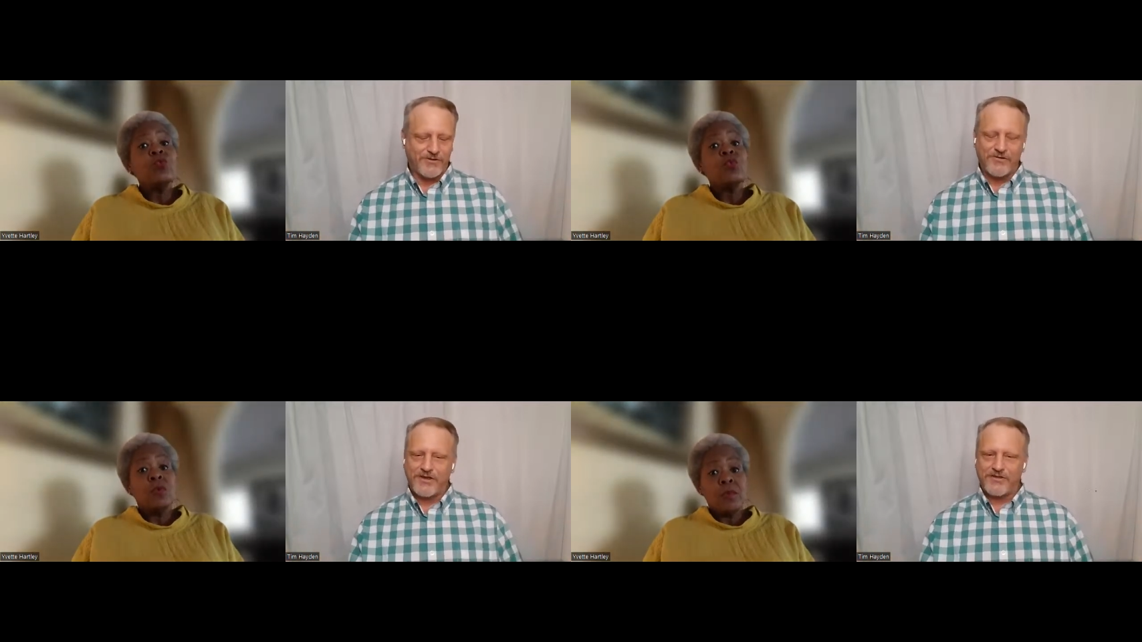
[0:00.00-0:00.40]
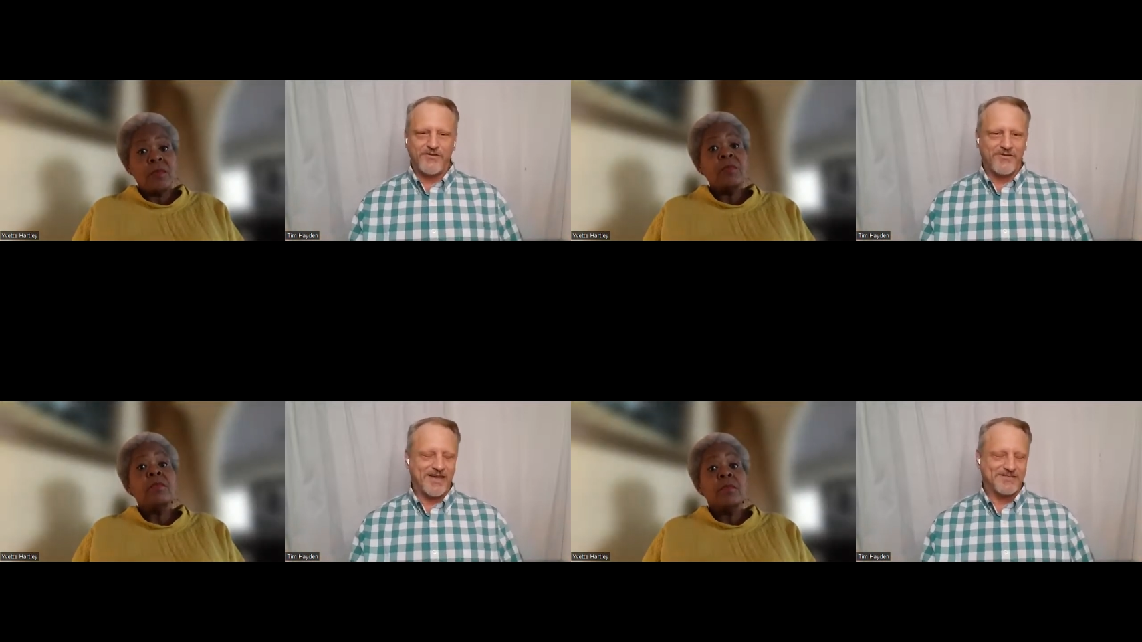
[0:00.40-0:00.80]
Speaker 1: you
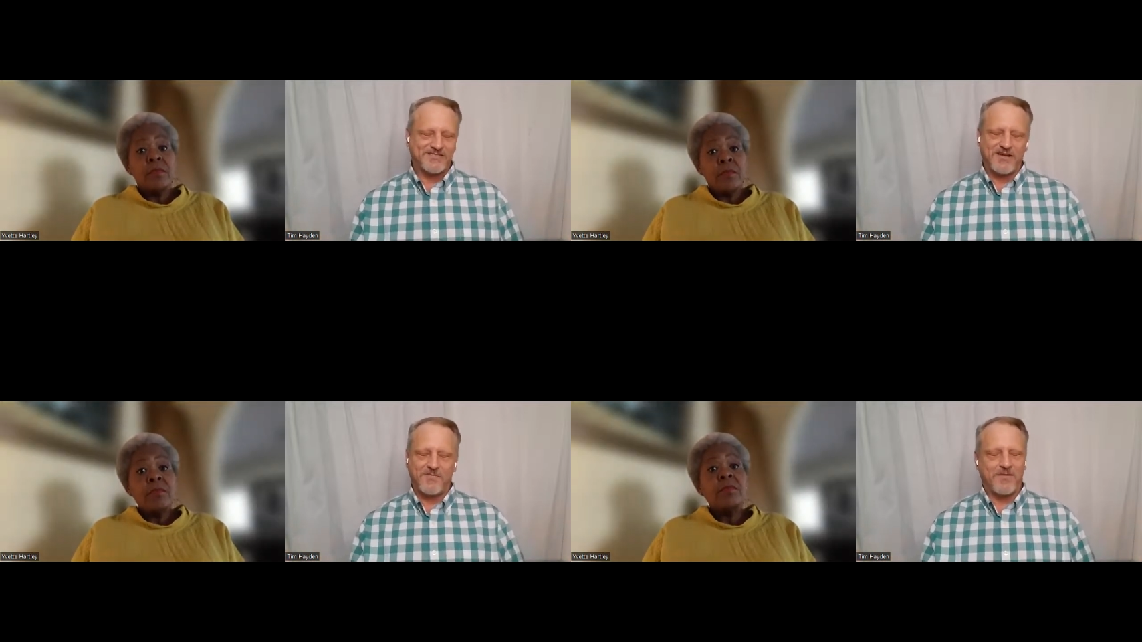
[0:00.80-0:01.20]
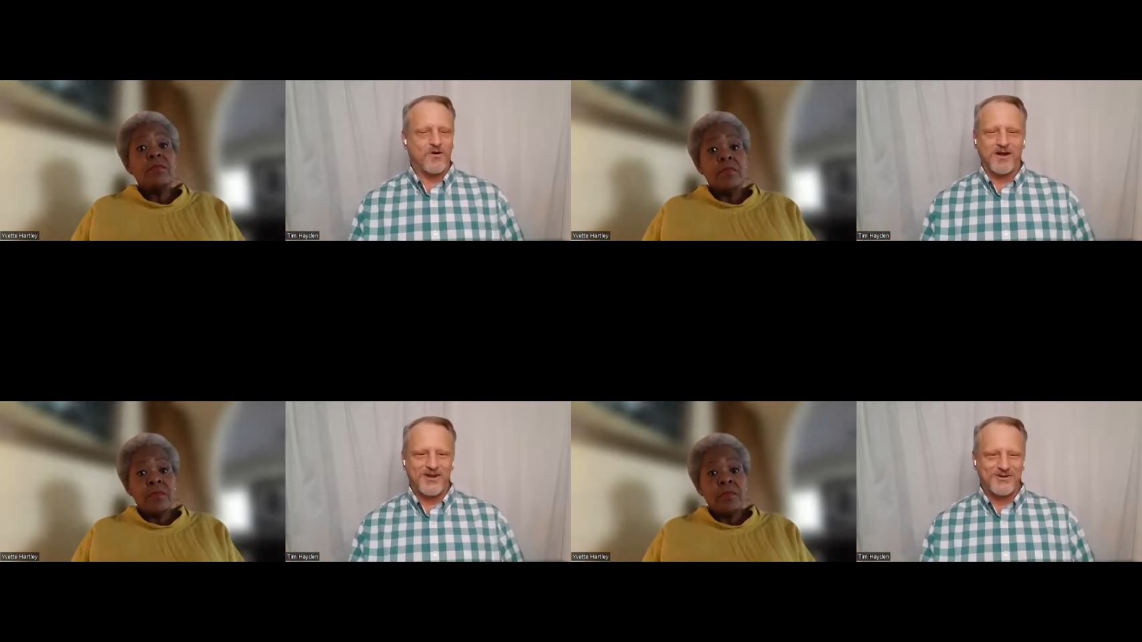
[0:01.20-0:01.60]
you get so many
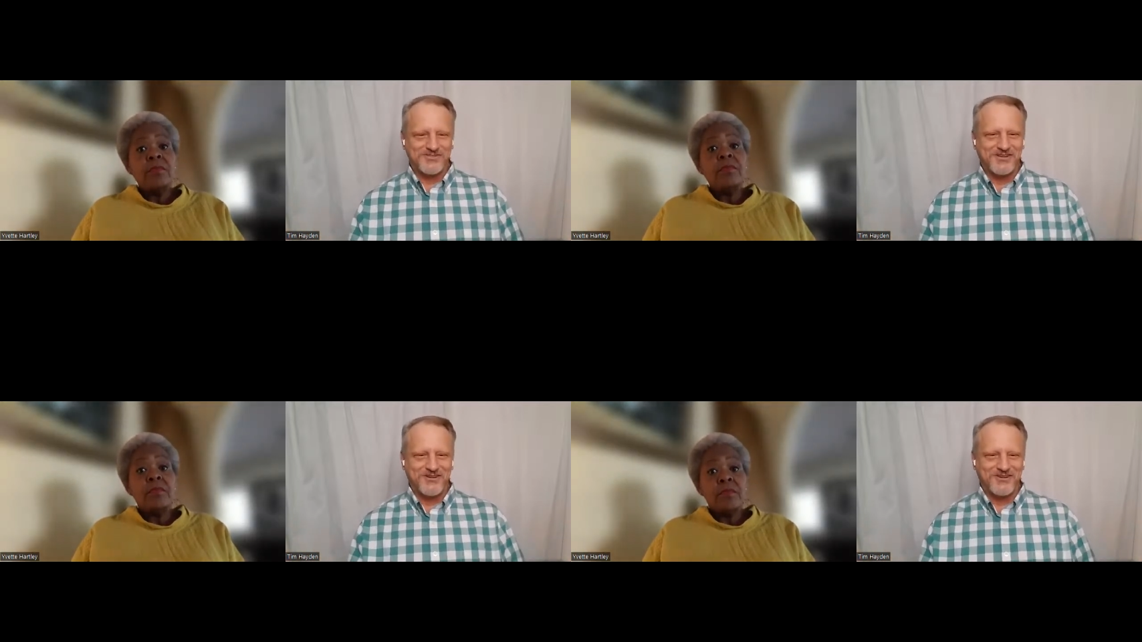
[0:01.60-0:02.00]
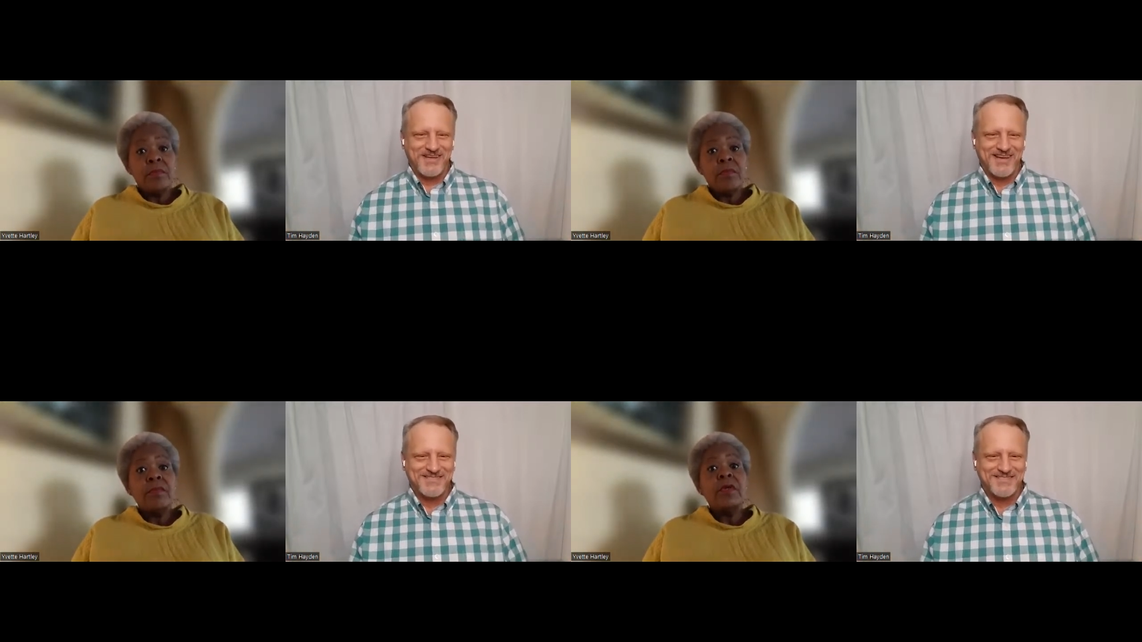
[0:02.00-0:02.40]
more no's than you do
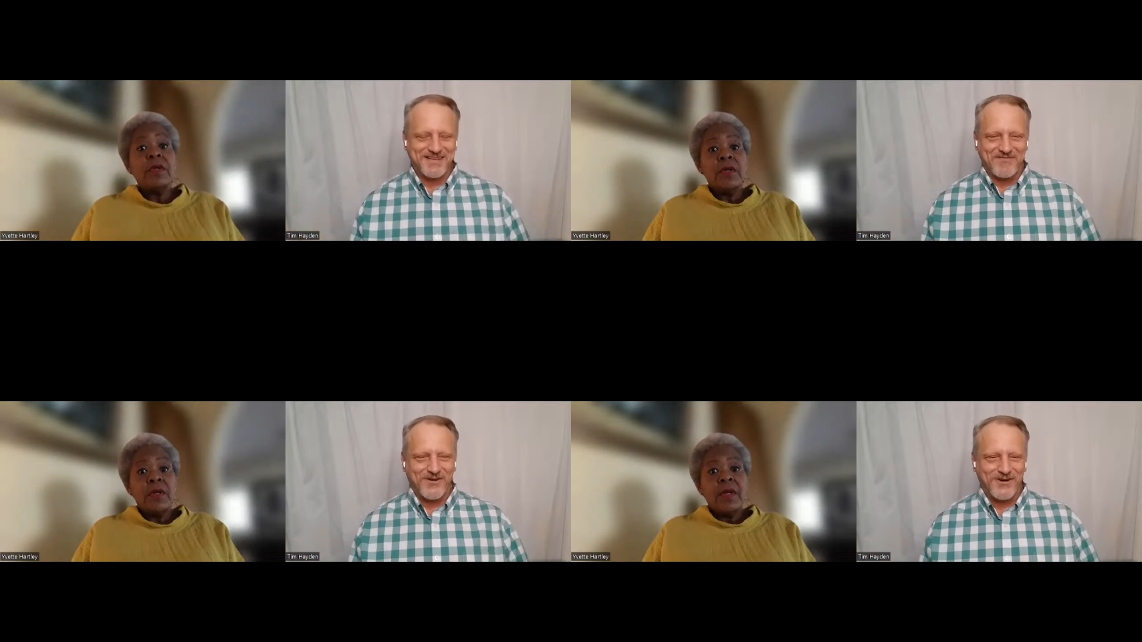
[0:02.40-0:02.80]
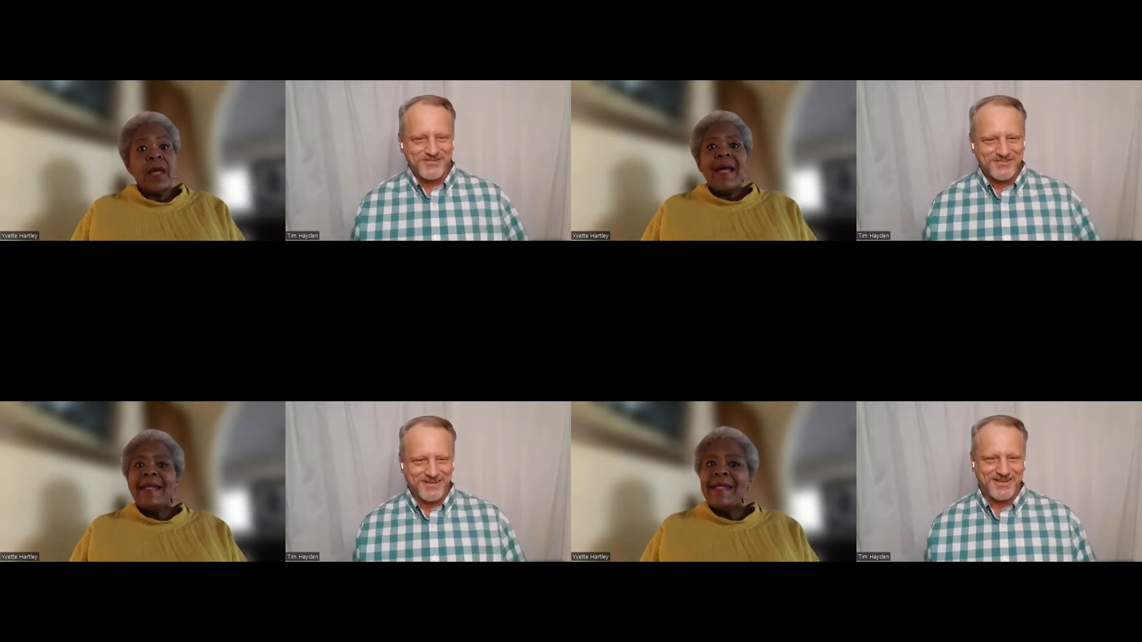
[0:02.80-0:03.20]
yeses at
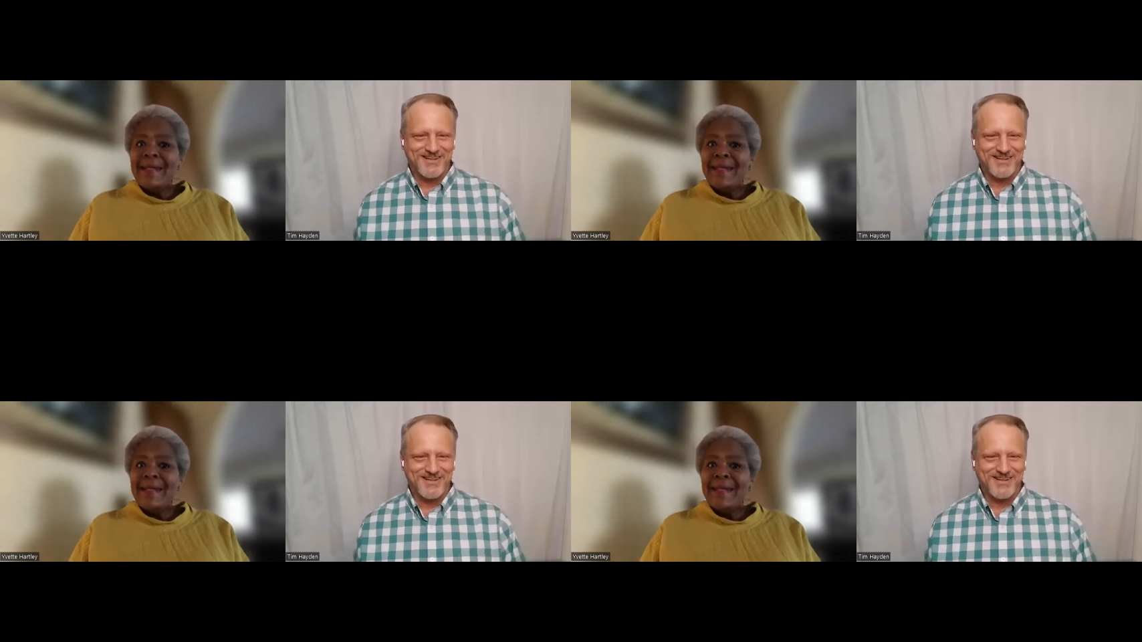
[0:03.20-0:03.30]
first.